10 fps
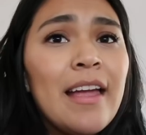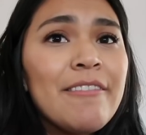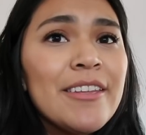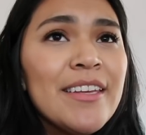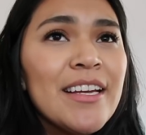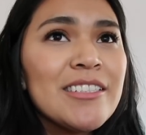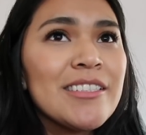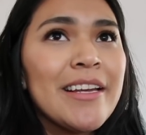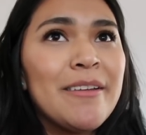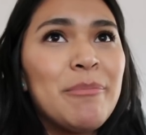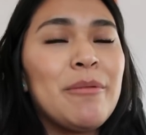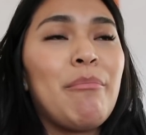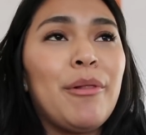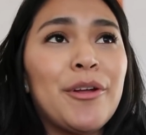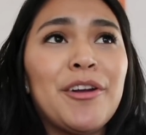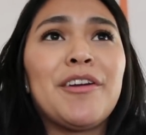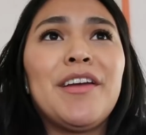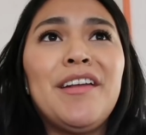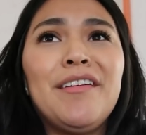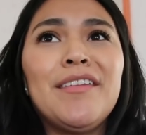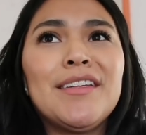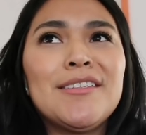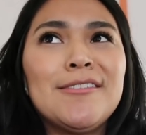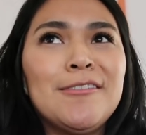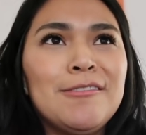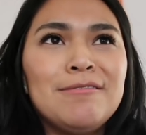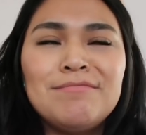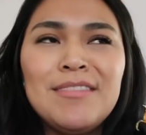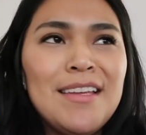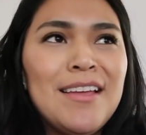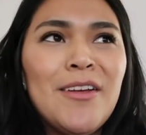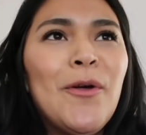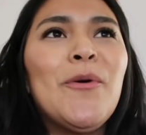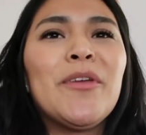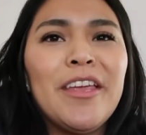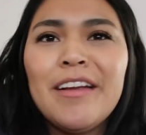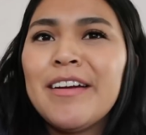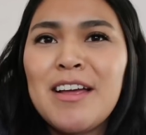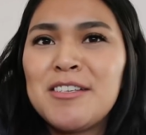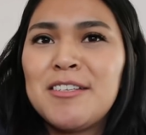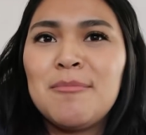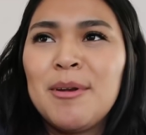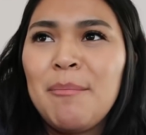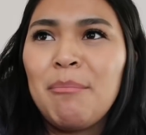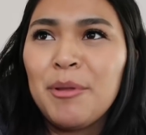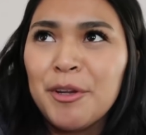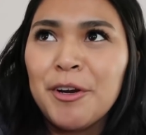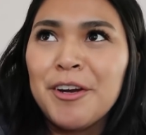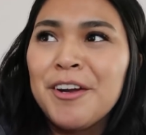Everything has just kind of been a blur, you know? Like this whole whole year has just been a blur.